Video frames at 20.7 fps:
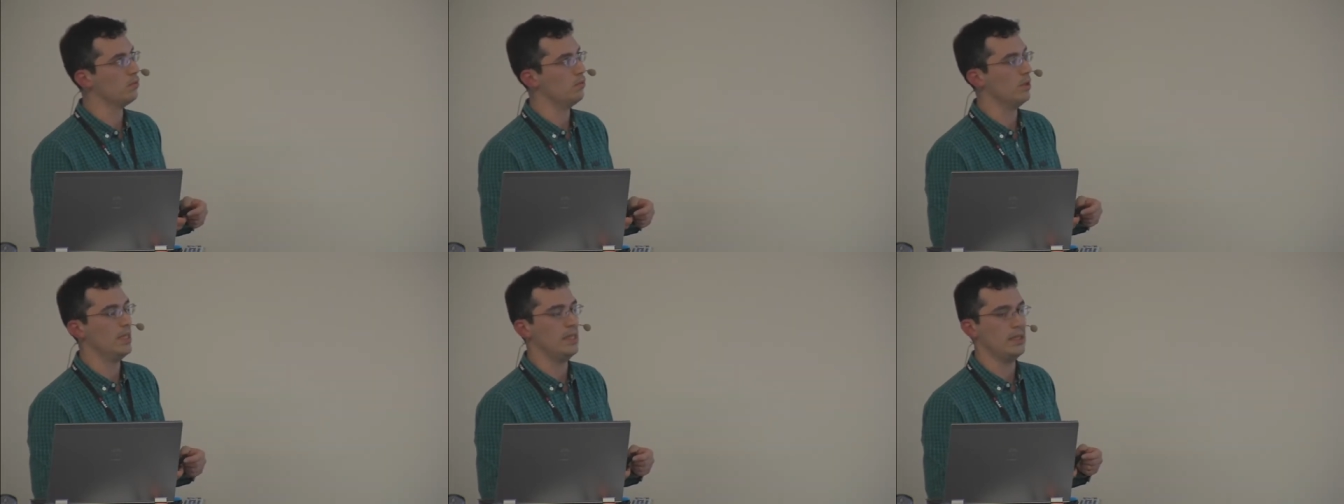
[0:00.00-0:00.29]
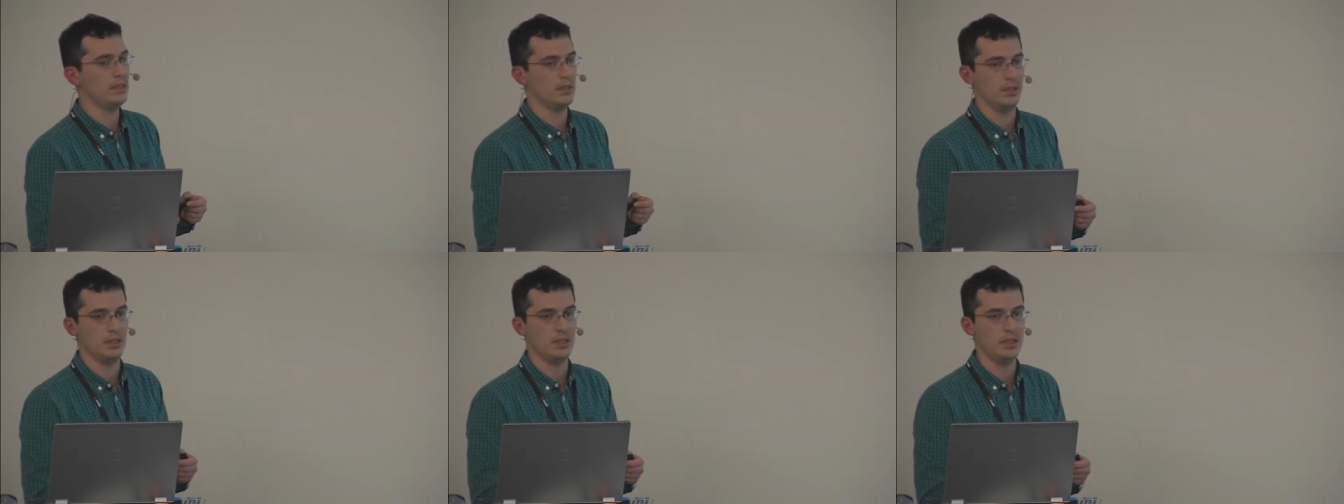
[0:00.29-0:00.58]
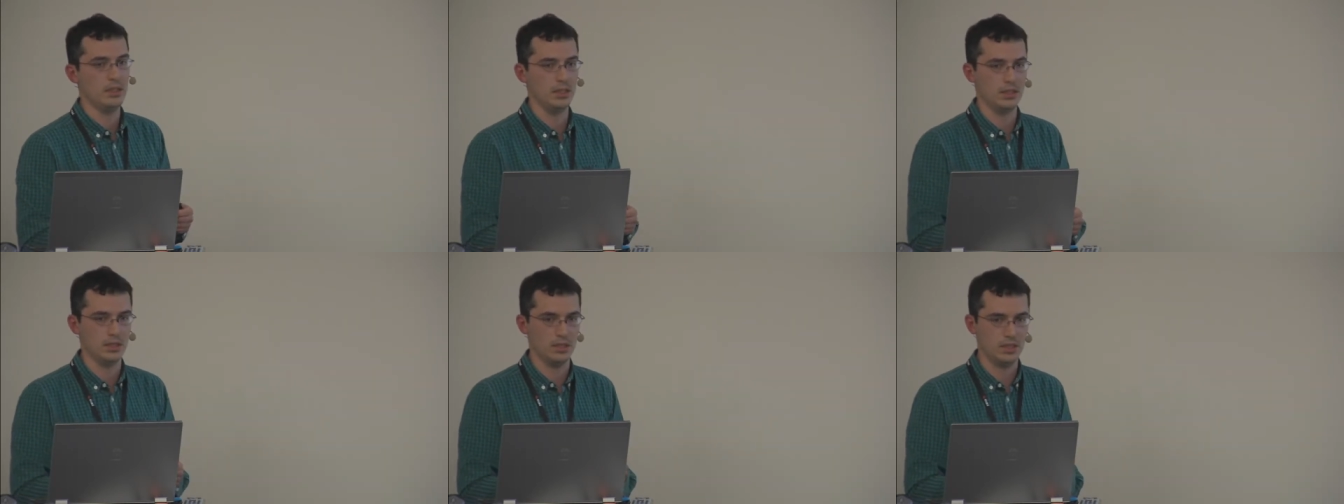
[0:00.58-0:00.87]
releases
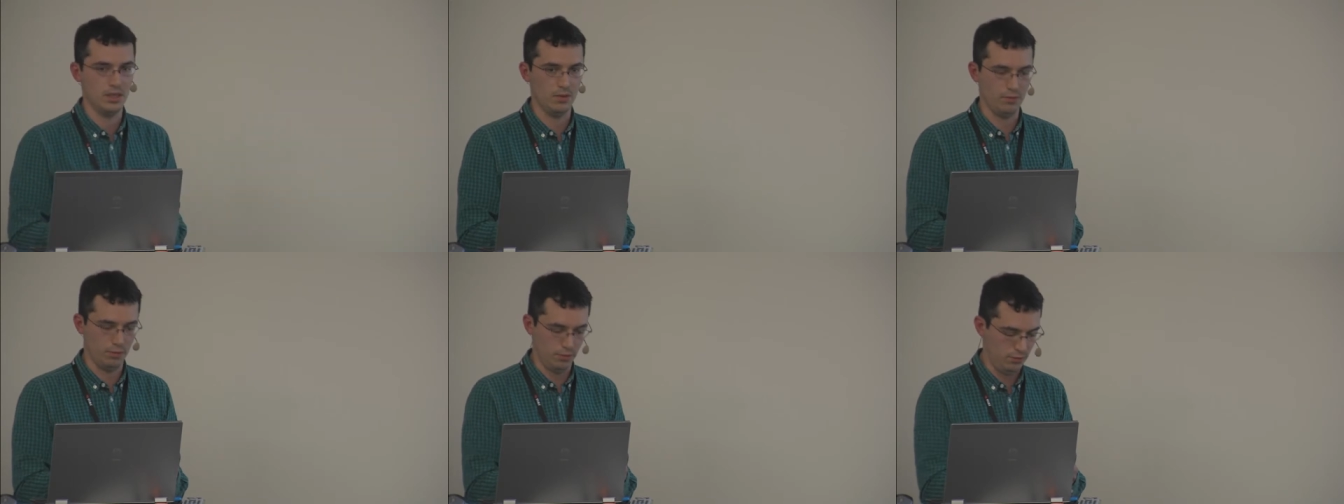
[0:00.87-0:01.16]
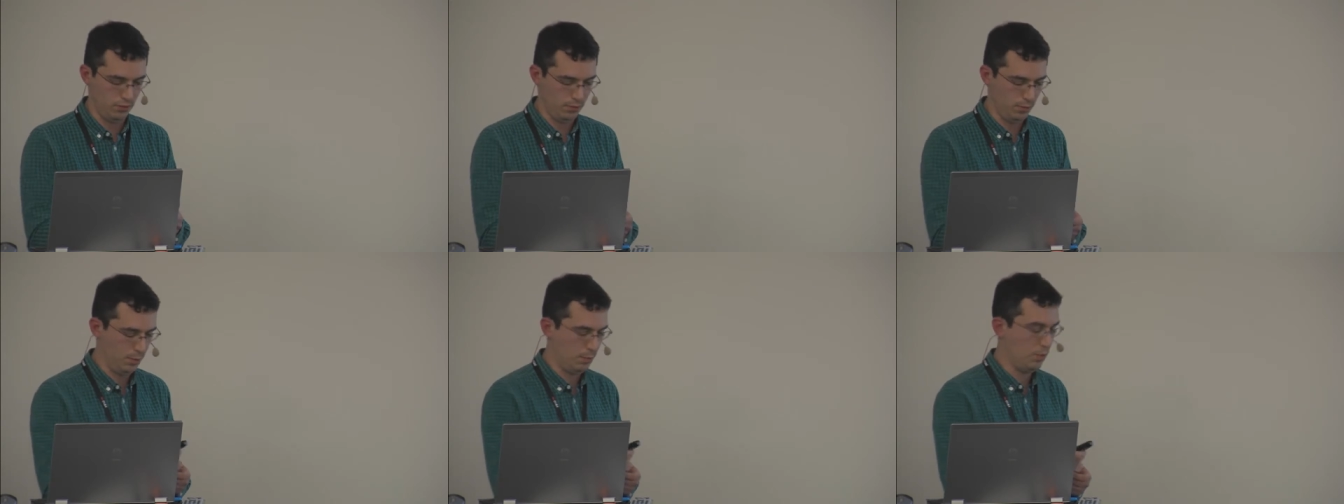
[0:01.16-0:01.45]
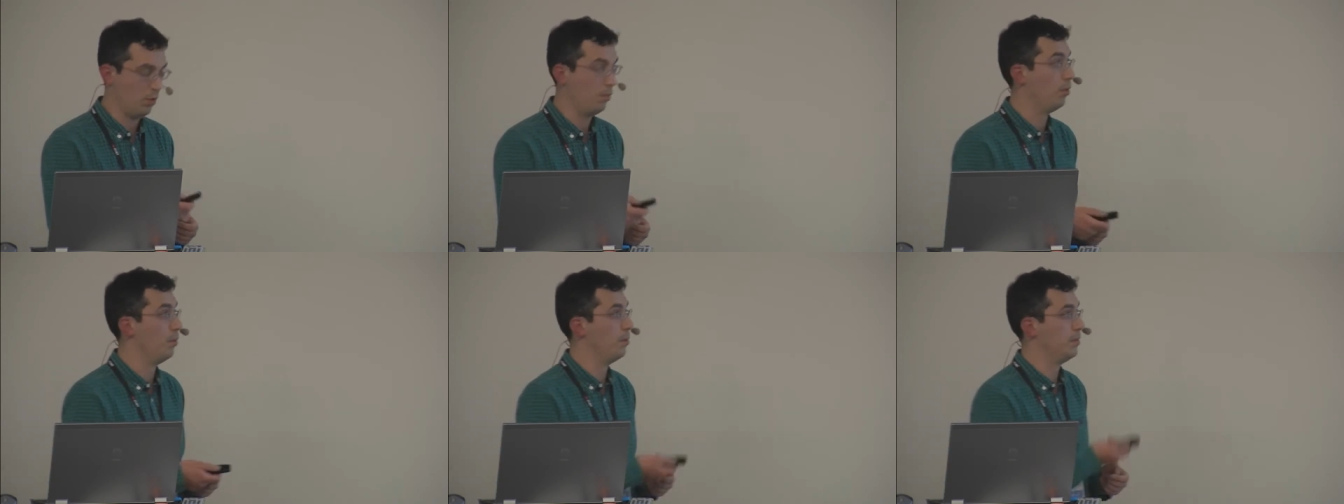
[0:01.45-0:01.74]
didn't suffer from the
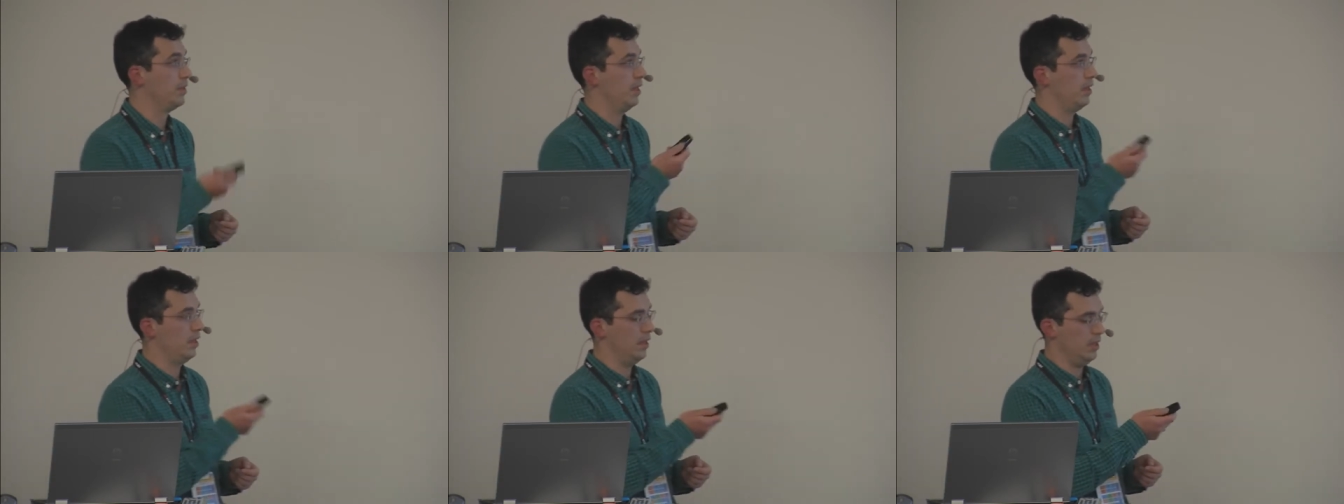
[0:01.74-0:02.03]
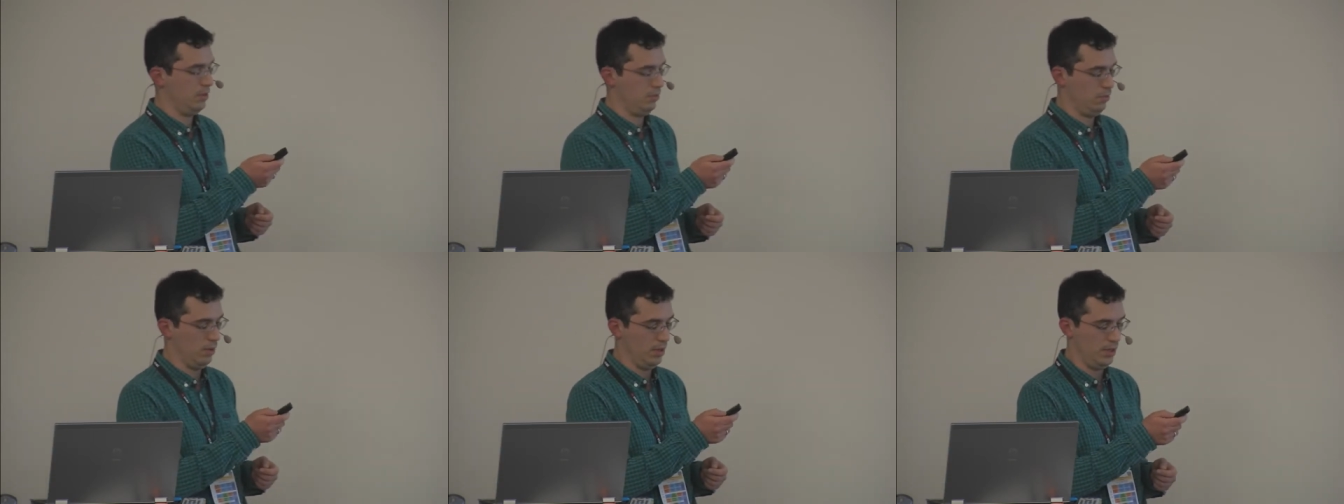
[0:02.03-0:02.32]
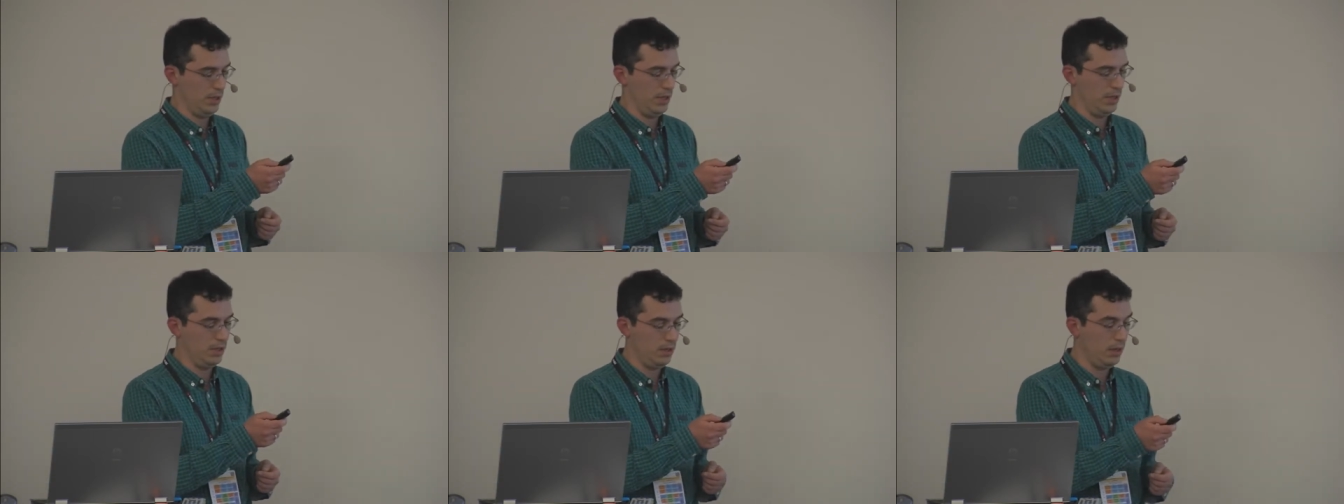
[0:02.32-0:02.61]
problems that this one
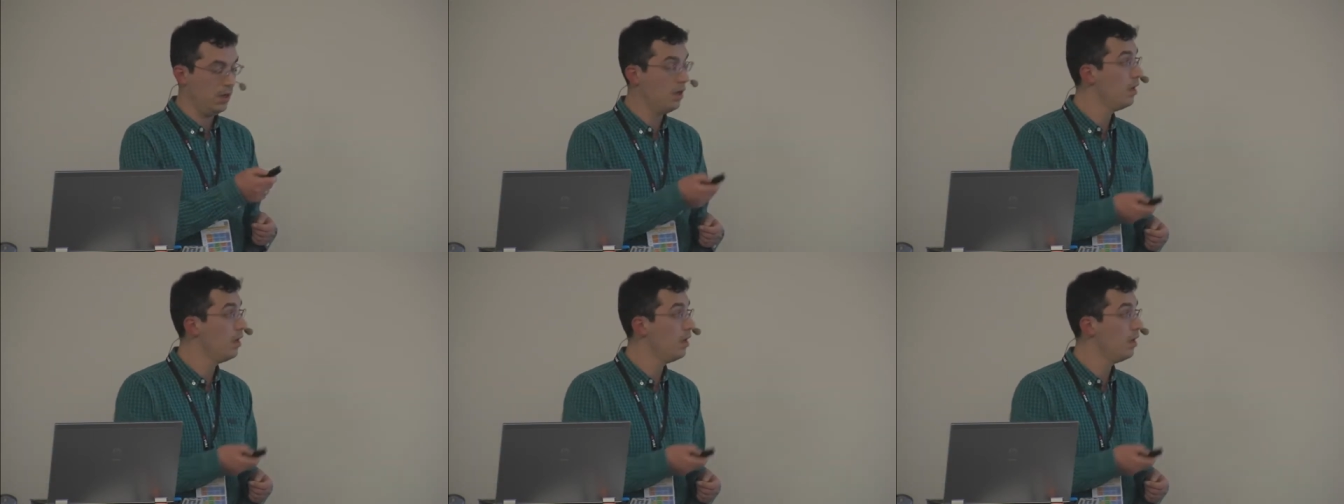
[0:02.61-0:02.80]
did.